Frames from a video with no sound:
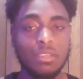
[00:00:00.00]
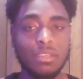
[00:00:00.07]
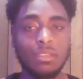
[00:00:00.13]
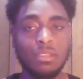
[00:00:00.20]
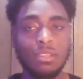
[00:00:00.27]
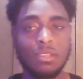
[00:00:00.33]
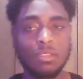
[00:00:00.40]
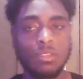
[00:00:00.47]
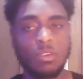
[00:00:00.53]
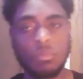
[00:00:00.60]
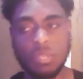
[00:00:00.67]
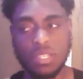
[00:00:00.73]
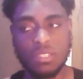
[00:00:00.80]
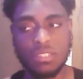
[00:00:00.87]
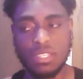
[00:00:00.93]
you know,
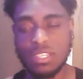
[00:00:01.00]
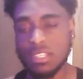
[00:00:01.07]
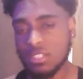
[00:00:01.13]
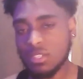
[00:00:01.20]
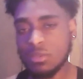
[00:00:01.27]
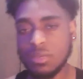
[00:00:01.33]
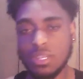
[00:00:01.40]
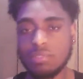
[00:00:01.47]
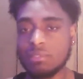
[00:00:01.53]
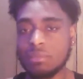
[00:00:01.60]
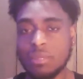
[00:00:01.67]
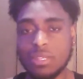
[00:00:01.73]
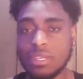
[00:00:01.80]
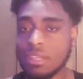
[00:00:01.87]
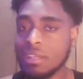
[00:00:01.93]
being stingy or whatever,
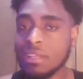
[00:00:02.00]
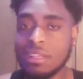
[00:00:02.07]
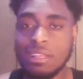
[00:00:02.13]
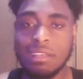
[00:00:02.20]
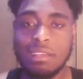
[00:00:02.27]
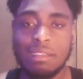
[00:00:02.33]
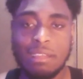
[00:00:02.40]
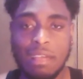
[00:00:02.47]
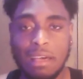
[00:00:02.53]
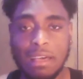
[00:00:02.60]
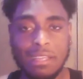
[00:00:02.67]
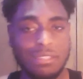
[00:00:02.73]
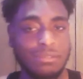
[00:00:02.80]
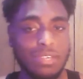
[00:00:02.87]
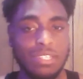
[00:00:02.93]
but nah, it's
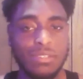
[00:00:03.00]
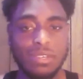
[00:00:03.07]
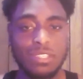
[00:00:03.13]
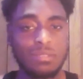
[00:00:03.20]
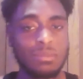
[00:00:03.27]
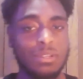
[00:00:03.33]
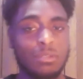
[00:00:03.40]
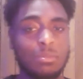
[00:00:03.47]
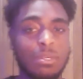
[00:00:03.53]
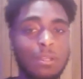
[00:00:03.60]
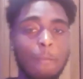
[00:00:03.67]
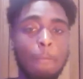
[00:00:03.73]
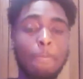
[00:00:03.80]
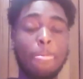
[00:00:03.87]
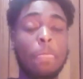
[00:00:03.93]
a face creation, bro, but
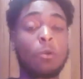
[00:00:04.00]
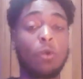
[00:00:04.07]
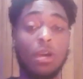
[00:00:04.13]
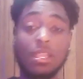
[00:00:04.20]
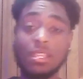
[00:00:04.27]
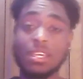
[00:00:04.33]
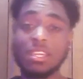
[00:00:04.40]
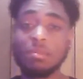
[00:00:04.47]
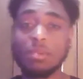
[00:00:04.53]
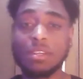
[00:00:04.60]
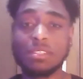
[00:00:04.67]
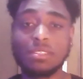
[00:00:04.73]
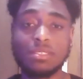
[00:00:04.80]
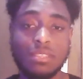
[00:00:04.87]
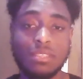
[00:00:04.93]
one lucky
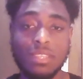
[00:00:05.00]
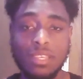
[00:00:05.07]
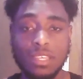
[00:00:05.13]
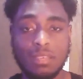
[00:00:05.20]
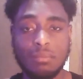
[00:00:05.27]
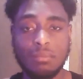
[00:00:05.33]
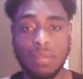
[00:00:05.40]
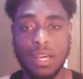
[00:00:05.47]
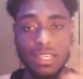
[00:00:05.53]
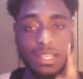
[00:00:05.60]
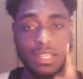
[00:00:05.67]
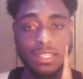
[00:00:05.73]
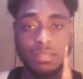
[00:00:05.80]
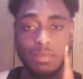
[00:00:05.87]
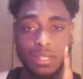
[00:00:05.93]
person can get my
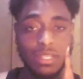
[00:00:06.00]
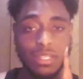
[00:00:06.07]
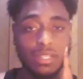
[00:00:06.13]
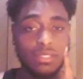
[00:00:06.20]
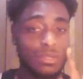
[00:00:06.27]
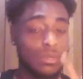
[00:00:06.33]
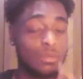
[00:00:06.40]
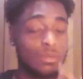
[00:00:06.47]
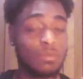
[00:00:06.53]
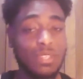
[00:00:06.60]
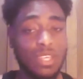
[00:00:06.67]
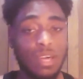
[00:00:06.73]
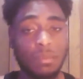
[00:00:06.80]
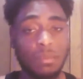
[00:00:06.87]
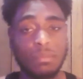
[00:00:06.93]
ugly mug. So
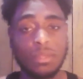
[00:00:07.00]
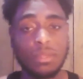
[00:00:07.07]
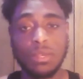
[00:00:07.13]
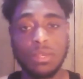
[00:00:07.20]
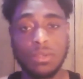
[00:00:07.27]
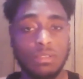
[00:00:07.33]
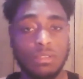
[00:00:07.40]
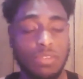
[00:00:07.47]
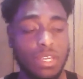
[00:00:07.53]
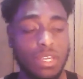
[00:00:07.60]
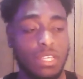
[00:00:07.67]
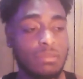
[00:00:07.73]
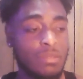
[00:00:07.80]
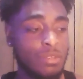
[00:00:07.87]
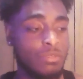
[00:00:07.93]
comment below your face,
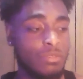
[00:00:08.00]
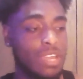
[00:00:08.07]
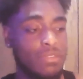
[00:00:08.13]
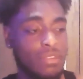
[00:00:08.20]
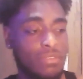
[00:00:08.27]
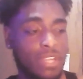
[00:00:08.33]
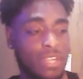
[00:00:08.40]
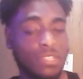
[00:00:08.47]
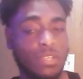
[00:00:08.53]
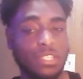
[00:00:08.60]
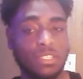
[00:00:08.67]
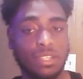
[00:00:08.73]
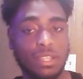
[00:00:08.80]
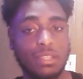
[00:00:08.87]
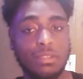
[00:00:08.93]
your favorite face creation
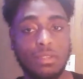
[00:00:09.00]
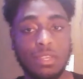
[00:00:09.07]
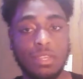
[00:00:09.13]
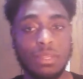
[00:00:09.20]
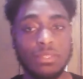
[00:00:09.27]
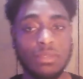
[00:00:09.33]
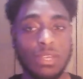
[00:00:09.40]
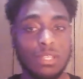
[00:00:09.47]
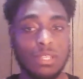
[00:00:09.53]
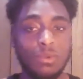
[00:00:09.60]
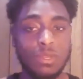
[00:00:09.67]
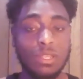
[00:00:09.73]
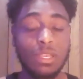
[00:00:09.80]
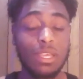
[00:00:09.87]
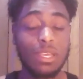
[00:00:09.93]
that I did on NBA
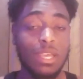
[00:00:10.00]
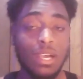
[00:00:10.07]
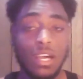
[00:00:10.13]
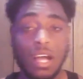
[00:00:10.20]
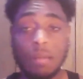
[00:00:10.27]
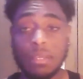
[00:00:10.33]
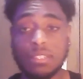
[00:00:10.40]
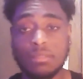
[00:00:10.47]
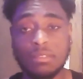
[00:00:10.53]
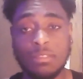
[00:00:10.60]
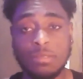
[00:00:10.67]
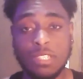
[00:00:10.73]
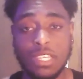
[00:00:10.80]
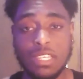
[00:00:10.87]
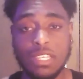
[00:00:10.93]
2K20. Comment some
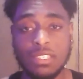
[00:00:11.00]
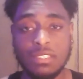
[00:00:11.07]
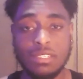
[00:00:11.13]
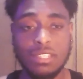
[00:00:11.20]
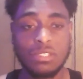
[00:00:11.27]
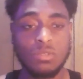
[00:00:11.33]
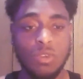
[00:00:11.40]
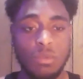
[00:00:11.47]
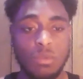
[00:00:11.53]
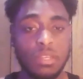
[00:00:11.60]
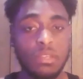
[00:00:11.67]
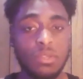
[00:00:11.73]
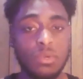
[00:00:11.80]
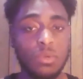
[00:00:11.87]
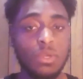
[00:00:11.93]
suggestions that you want me to do,